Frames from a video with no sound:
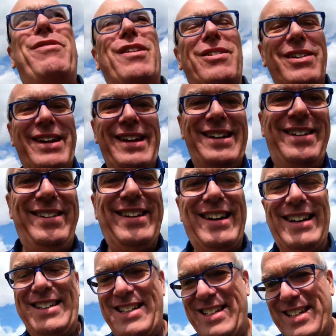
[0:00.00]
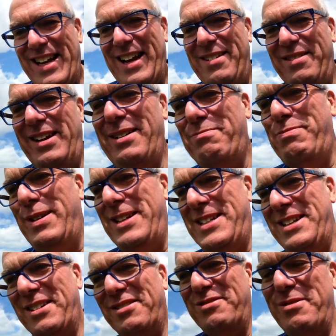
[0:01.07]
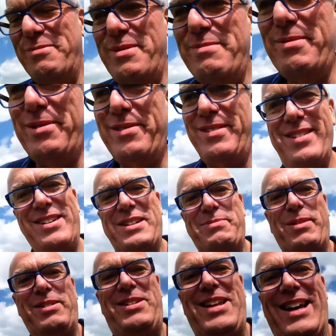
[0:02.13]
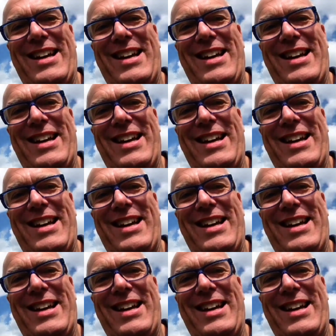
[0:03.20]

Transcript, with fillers: vlogging and that. She's getting real pissed off with me, but I suppose